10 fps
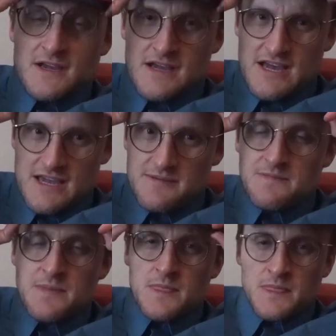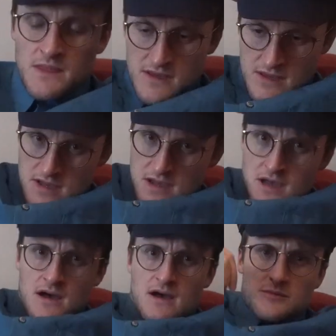Hi,
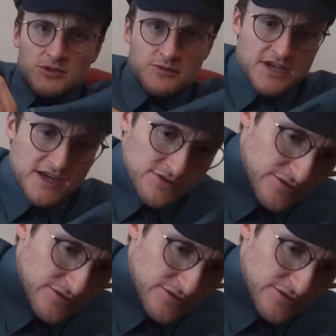I'm Lone Candle.